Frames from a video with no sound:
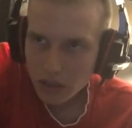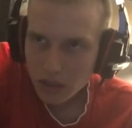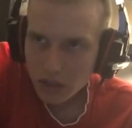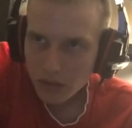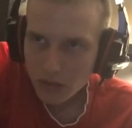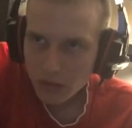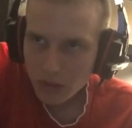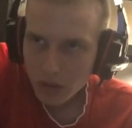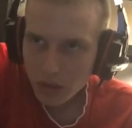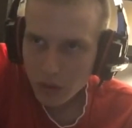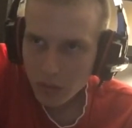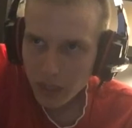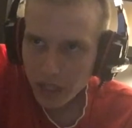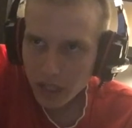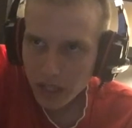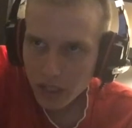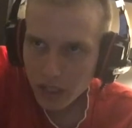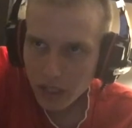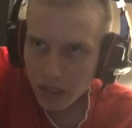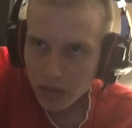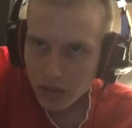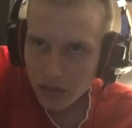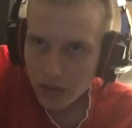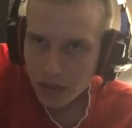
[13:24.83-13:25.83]
for many
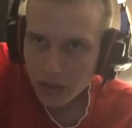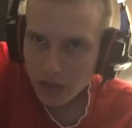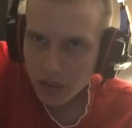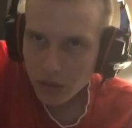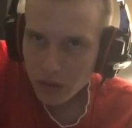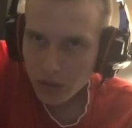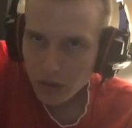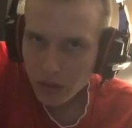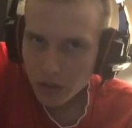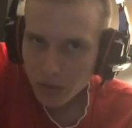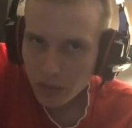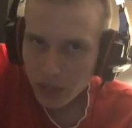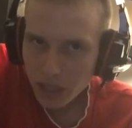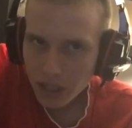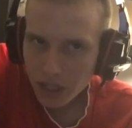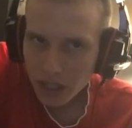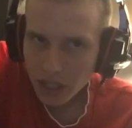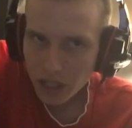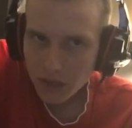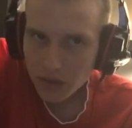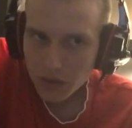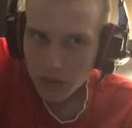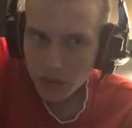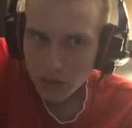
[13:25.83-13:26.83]
years that they're in the
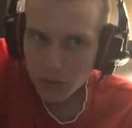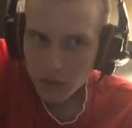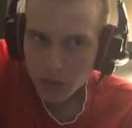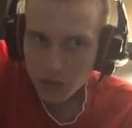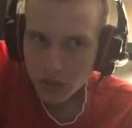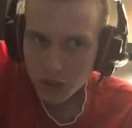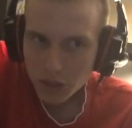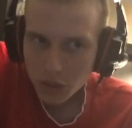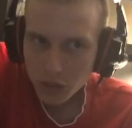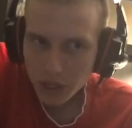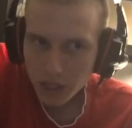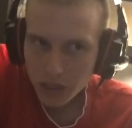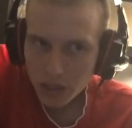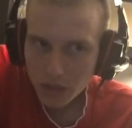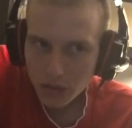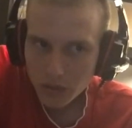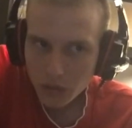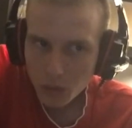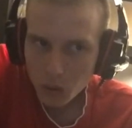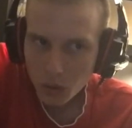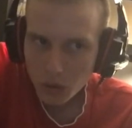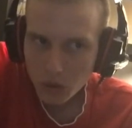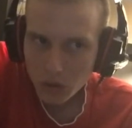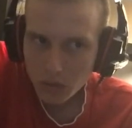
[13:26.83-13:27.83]
playoffs, was a strength
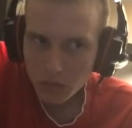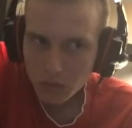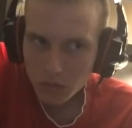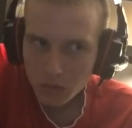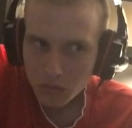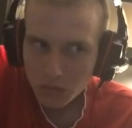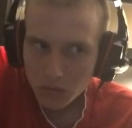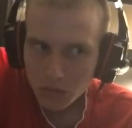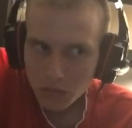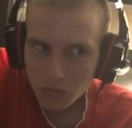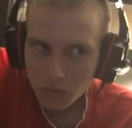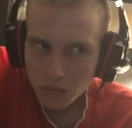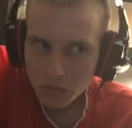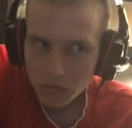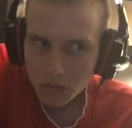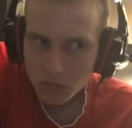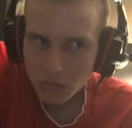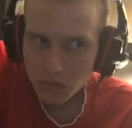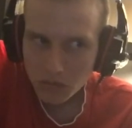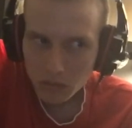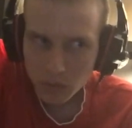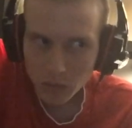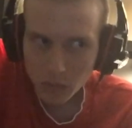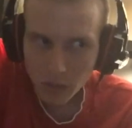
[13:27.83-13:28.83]
for them.
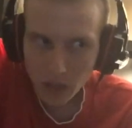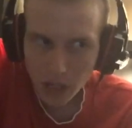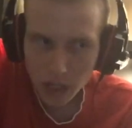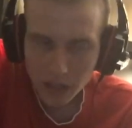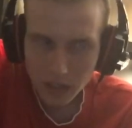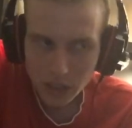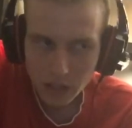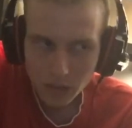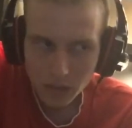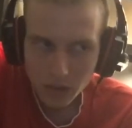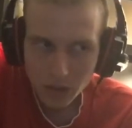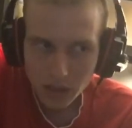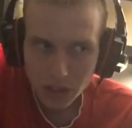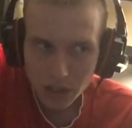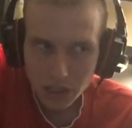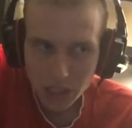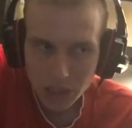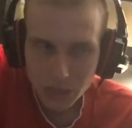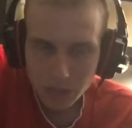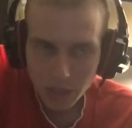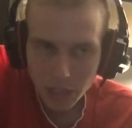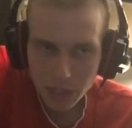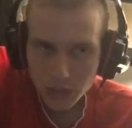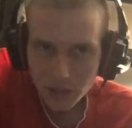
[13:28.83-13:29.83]
I think really,
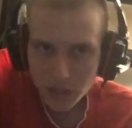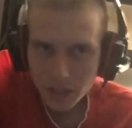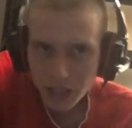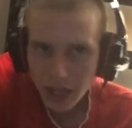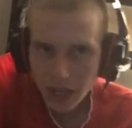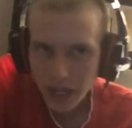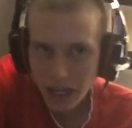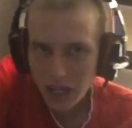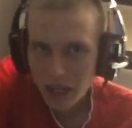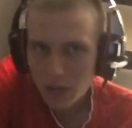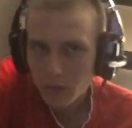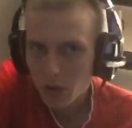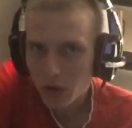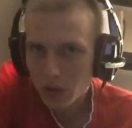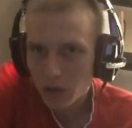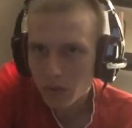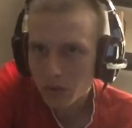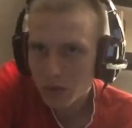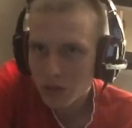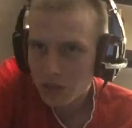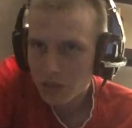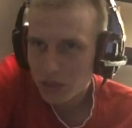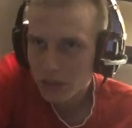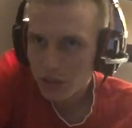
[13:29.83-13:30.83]
especially the high mark
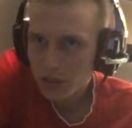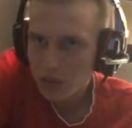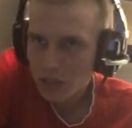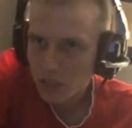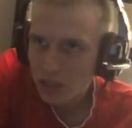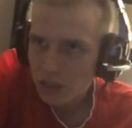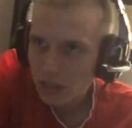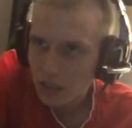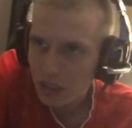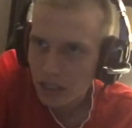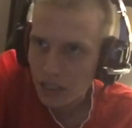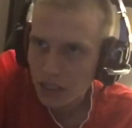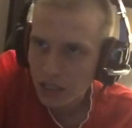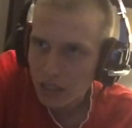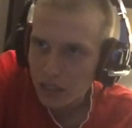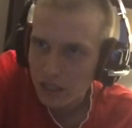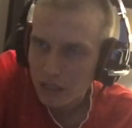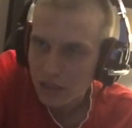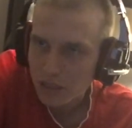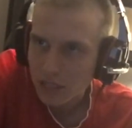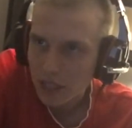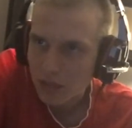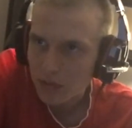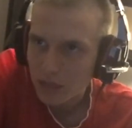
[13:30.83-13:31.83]
was in 16 and
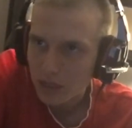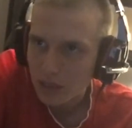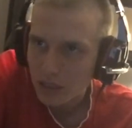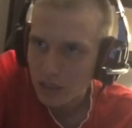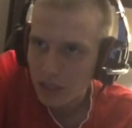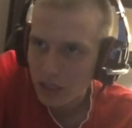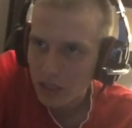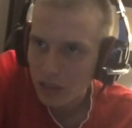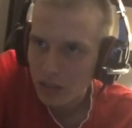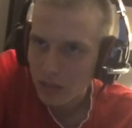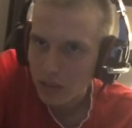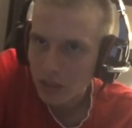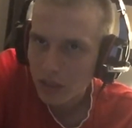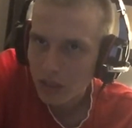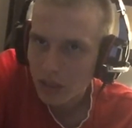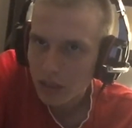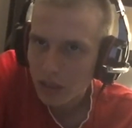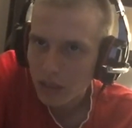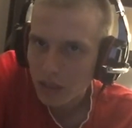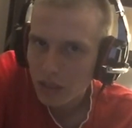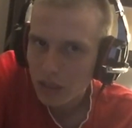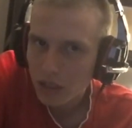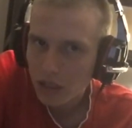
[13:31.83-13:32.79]
17, really.